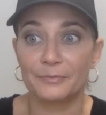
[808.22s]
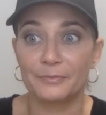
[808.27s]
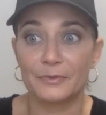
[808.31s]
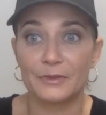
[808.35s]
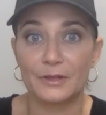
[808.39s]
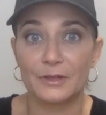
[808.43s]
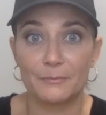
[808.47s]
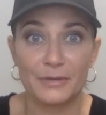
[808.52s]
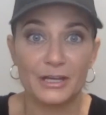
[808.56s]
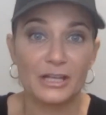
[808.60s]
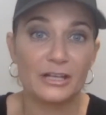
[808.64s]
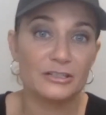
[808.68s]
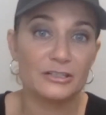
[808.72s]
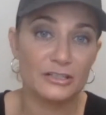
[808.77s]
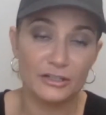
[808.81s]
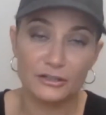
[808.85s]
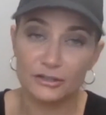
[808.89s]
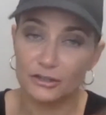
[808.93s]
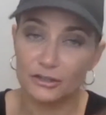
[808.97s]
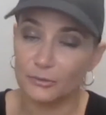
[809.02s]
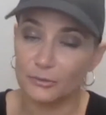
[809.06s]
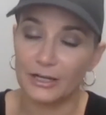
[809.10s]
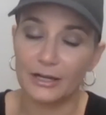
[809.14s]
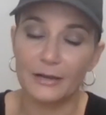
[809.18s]
because they're
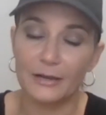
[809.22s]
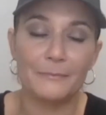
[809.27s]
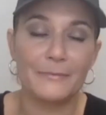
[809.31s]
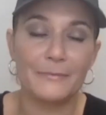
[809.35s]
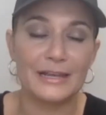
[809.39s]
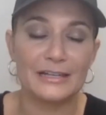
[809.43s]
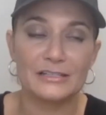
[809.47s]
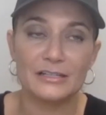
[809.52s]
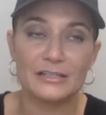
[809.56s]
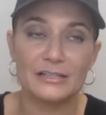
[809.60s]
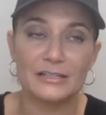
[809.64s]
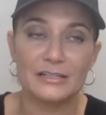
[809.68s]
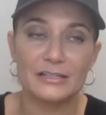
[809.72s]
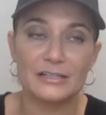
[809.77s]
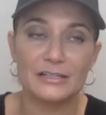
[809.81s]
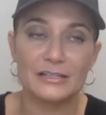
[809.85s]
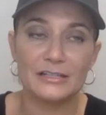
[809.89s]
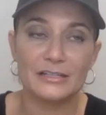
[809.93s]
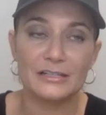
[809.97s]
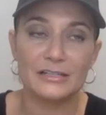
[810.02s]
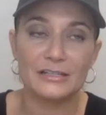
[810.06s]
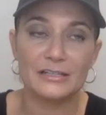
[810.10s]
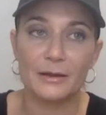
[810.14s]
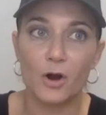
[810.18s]
doing amazing
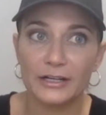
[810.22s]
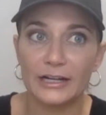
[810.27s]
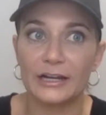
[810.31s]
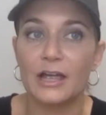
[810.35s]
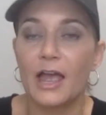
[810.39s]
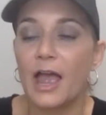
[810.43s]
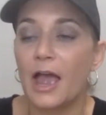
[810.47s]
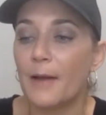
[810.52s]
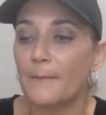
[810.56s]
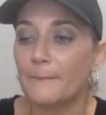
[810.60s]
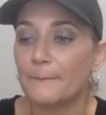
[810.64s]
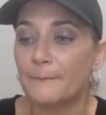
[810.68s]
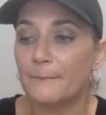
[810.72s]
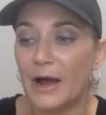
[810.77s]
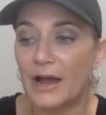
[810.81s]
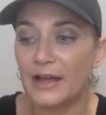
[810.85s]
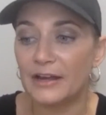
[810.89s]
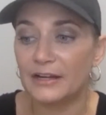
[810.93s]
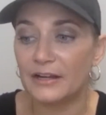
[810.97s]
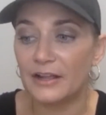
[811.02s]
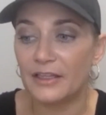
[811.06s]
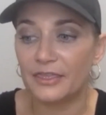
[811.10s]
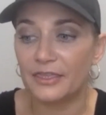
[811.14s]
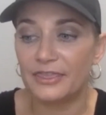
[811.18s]
marketing,
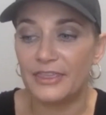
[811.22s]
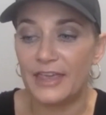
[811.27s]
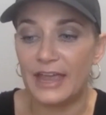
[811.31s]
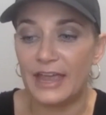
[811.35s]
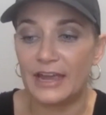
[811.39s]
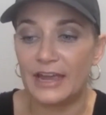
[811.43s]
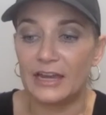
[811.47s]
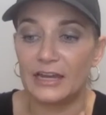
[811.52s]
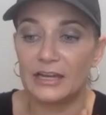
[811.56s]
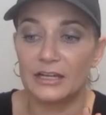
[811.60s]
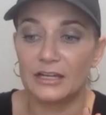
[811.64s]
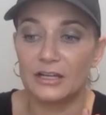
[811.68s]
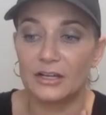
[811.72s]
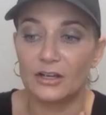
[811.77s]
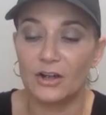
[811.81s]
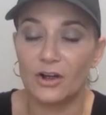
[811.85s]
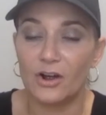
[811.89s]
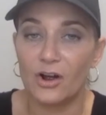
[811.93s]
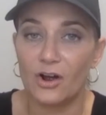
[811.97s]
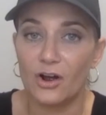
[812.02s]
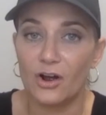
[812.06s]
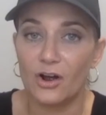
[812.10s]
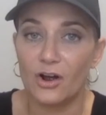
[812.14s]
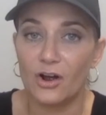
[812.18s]
but they
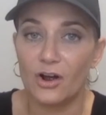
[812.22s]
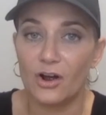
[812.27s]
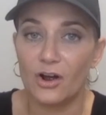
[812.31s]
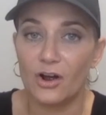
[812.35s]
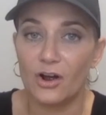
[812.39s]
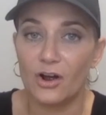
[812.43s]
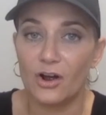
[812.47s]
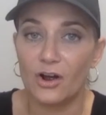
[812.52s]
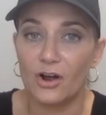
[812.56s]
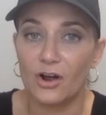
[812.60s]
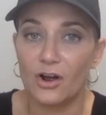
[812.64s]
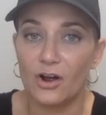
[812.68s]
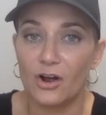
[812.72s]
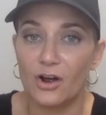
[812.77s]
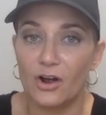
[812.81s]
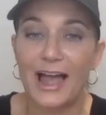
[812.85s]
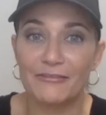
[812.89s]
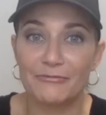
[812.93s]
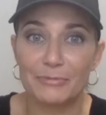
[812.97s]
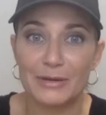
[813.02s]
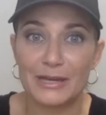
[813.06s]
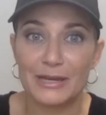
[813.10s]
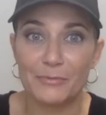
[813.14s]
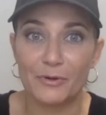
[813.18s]
also
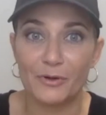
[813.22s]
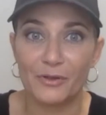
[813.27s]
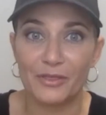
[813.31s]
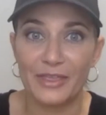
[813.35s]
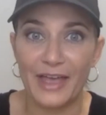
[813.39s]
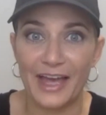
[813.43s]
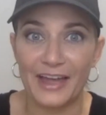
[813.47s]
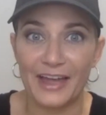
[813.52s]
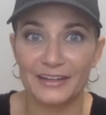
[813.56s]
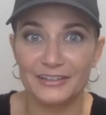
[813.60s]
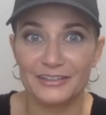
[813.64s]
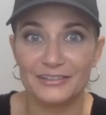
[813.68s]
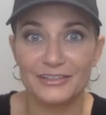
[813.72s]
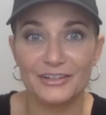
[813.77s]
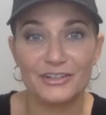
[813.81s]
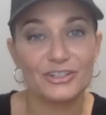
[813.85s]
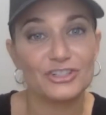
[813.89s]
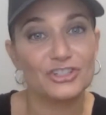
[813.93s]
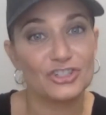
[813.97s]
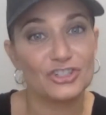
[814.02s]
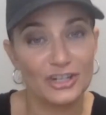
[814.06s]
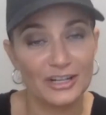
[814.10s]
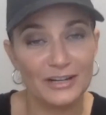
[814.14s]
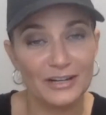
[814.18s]
have people that
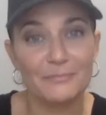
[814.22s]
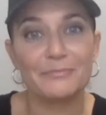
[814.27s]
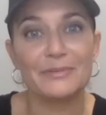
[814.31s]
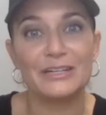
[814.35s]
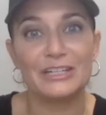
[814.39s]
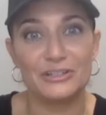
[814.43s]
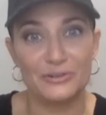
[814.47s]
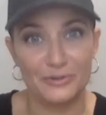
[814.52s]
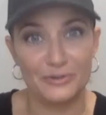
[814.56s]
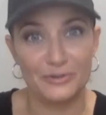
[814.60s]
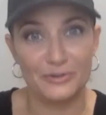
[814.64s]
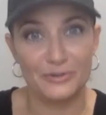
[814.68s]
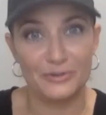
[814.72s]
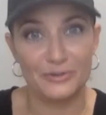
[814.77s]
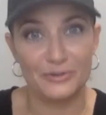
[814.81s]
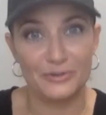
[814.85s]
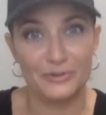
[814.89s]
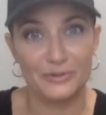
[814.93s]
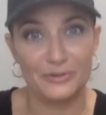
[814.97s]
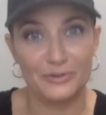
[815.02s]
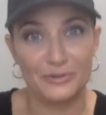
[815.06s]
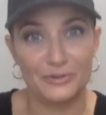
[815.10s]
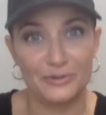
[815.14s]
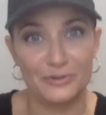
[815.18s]
shouldn't be doing
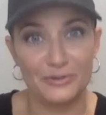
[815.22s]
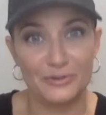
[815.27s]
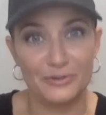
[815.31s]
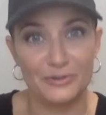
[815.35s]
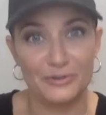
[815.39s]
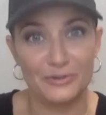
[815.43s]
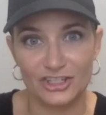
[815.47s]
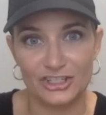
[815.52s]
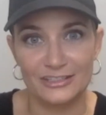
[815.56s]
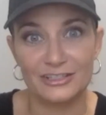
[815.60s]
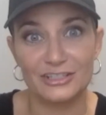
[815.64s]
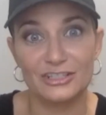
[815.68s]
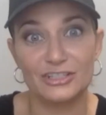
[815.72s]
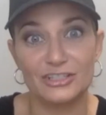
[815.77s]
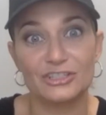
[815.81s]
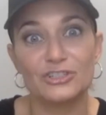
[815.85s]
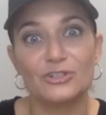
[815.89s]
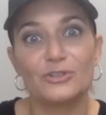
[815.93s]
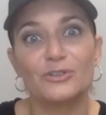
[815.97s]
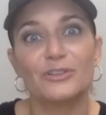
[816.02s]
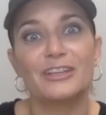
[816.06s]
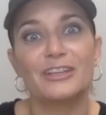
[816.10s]
the injections, do the